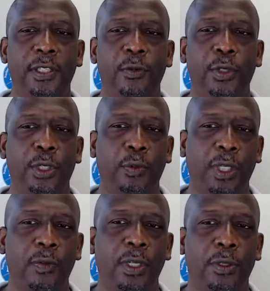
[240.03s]
this is what you
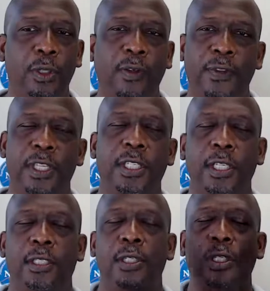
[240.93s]
really want to do. If you
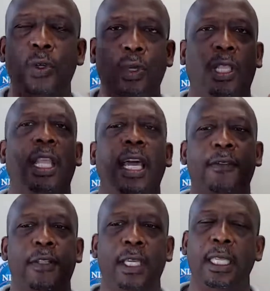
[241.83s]
insist on doing a
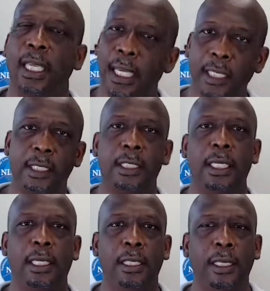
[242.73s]
live scan, I
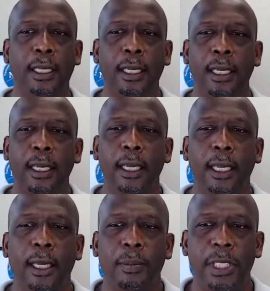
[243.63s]
understand.
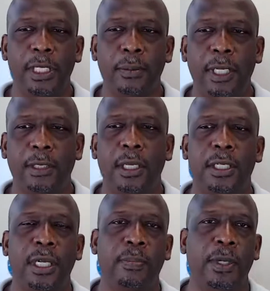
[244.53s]
But sometimes
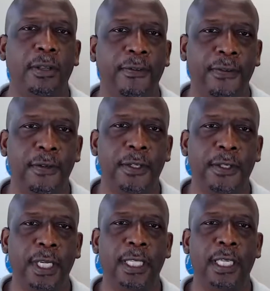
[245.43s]
don't jump on the first
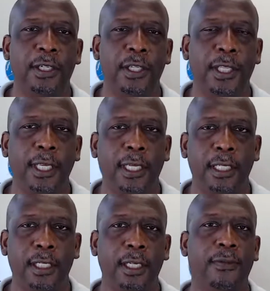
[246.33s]
thing that you think
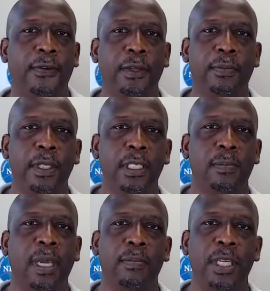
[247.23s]
is good for your business
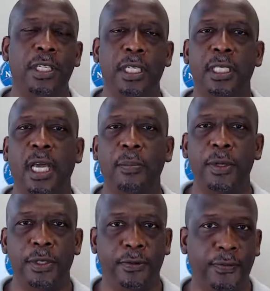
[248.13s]
might be just the
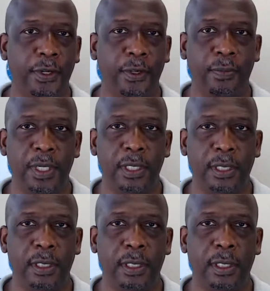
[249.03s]
opposite for your
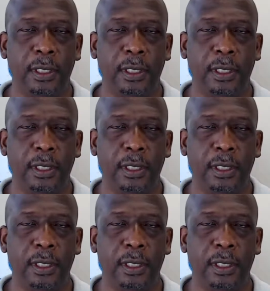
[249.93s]
business.